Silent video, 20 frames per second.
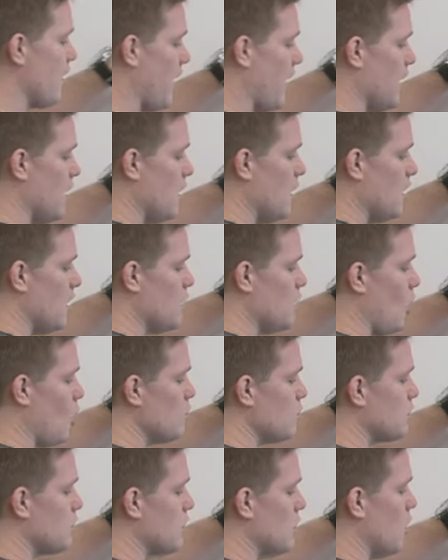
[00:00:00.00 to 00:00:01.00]
got
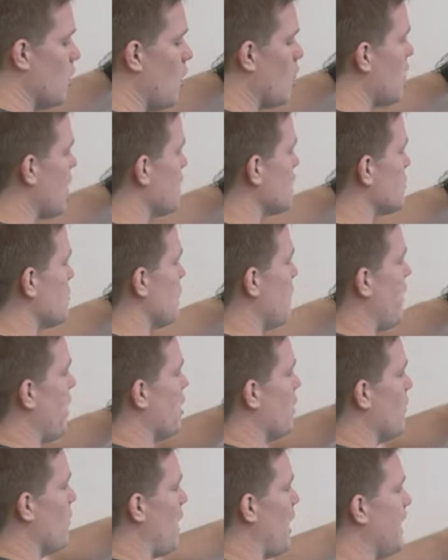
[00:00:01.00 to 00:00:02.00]
low customer
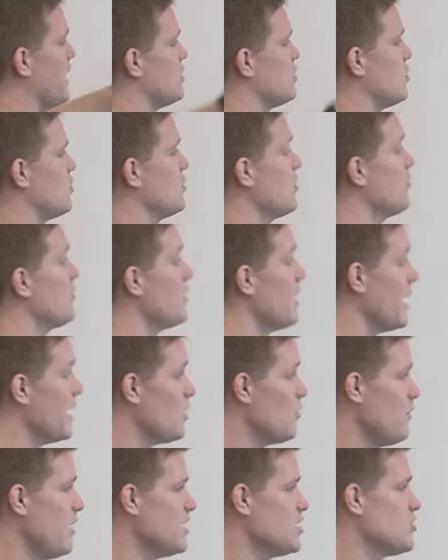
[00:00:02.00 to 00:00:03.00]
value and high search, something
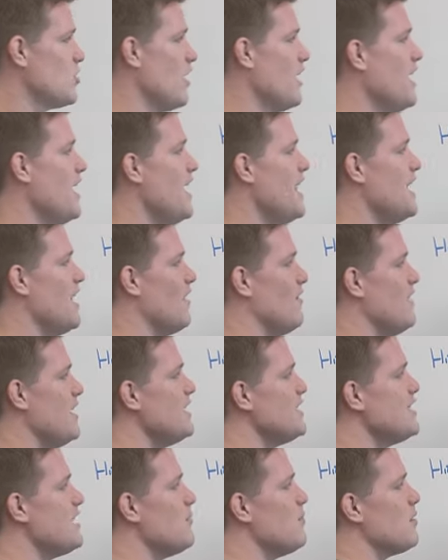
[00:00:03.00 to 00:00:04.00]
like a restaurant. Now
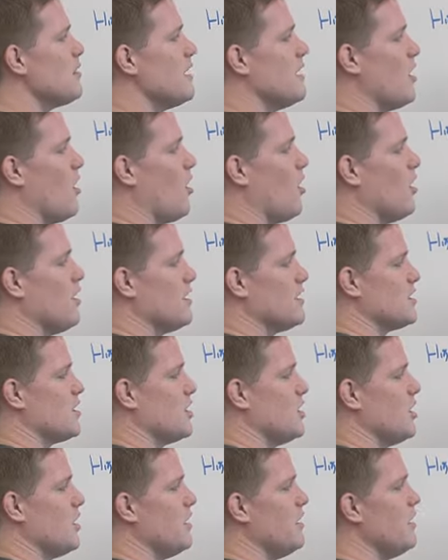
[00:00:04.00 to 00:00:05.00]
these typically aren't as
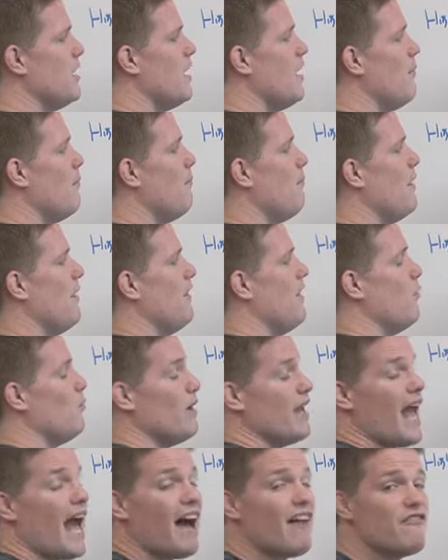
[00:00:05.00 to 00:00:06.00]
good, but
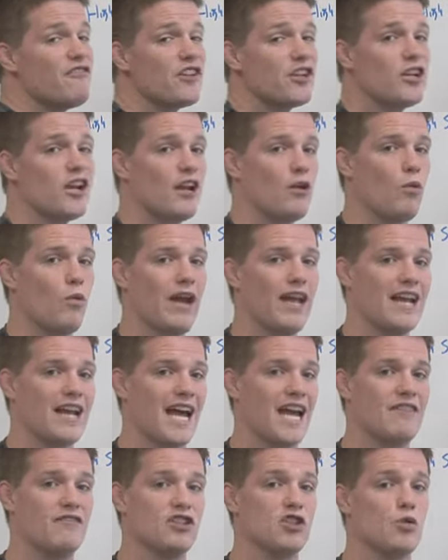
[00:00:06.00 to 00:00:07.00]
we have figured out a way,
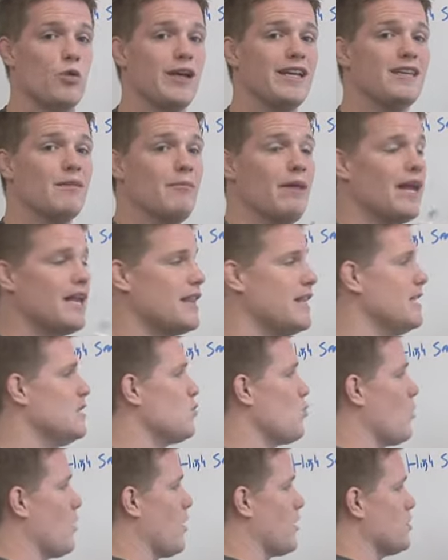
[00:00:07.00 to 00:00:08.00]
kind of a tweak to make these
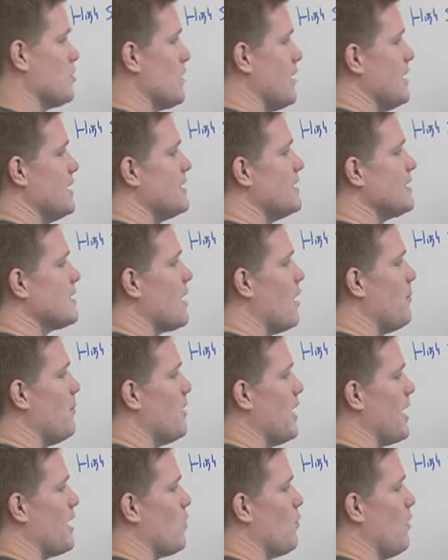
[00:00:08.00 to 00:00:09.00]
work. So again, this is a
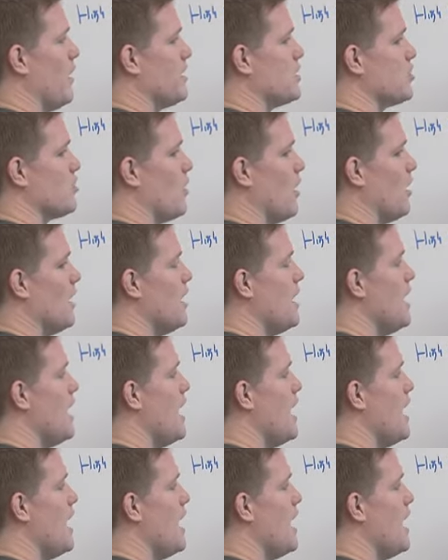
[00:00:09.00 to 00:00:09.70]
company like a restaurant.